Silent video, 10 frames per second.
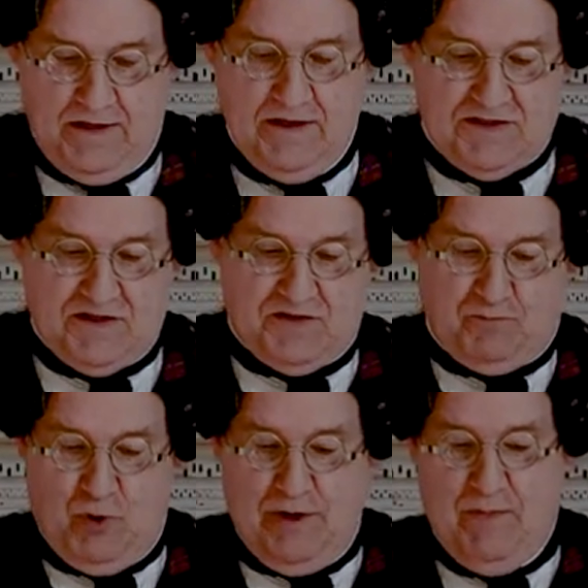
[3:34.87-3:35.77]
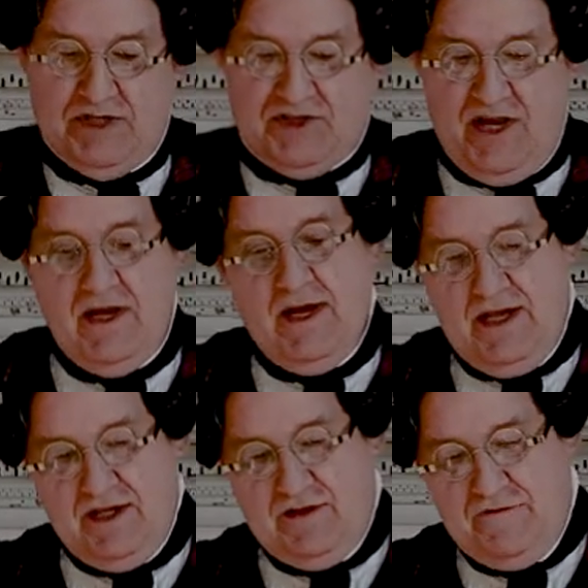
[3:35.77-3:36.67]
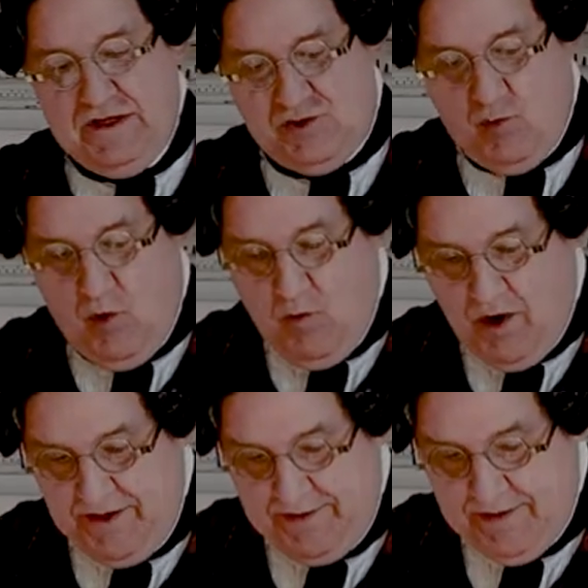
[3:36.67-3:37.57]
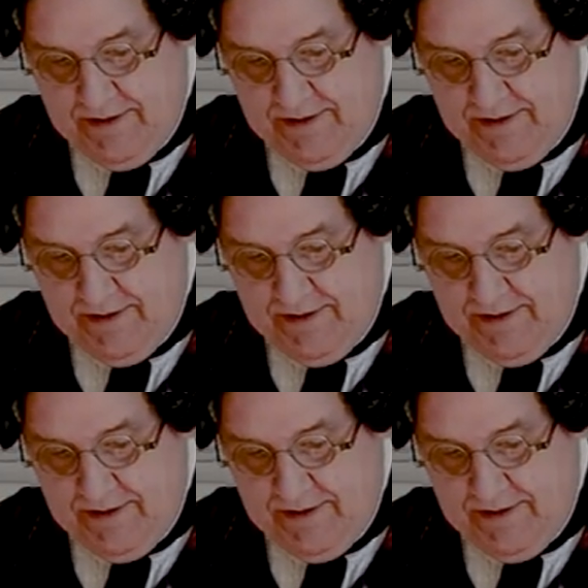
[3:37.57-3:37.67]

And this is pretty much a individual one.